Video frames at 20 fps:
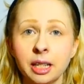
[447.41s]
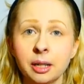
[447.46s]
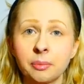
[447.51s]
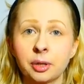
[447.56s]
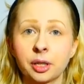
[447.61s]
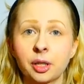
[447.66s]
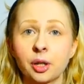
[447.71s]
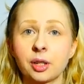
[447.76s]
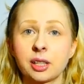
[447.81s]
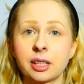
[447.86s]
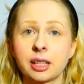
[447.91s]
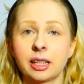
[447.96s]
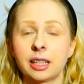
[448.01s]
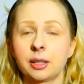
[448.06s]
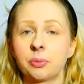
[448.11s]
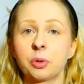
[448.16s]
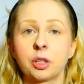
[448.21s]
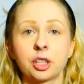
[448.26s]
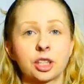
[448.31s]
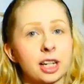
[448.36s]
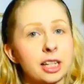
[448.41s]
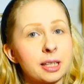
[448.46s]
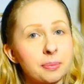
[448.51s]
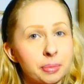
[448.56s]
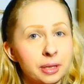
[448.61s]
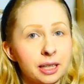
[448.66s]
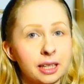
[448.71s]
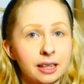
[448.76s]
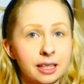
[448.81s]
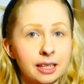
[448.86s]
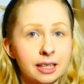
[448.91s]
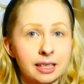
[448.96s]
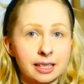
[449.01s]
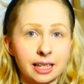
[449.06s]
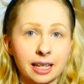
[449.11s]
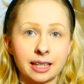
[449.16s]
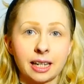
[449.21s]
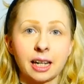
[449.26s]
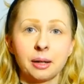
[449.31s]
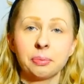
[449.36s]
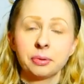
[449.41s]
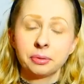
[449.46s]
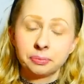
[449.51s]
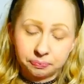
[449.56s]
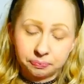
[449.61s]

because it will just be in this setup,